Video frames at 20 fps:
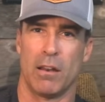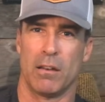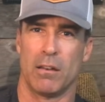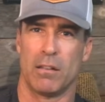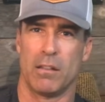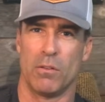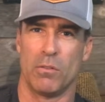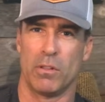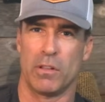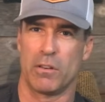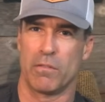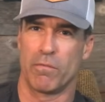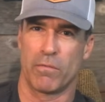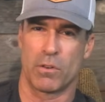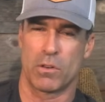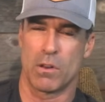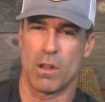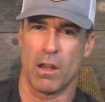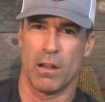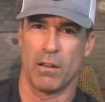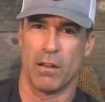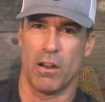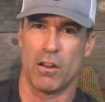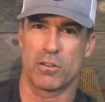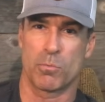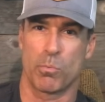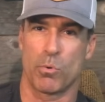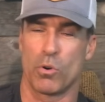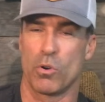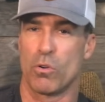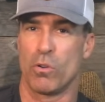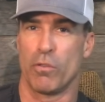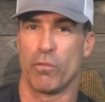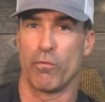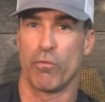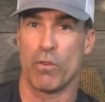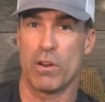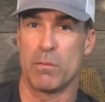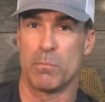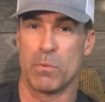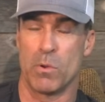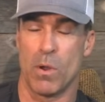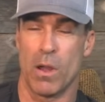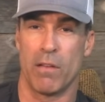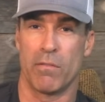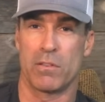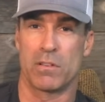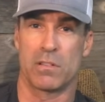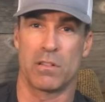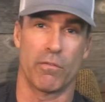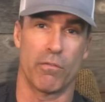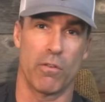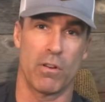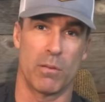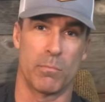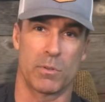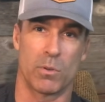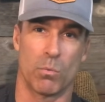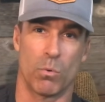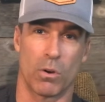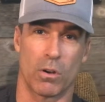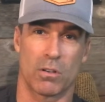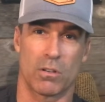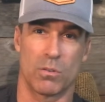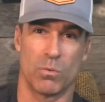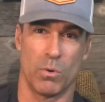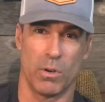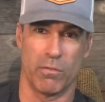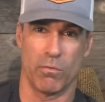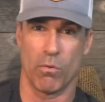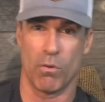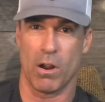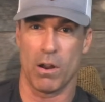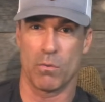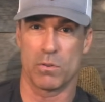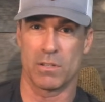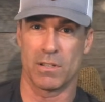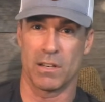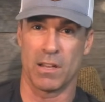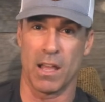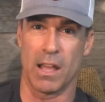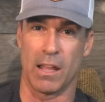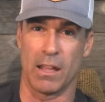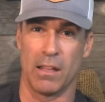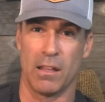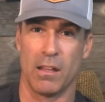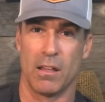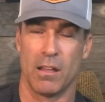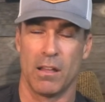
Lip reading: the only entrepreneurial freedom you have is the freedom to work 24 hours a day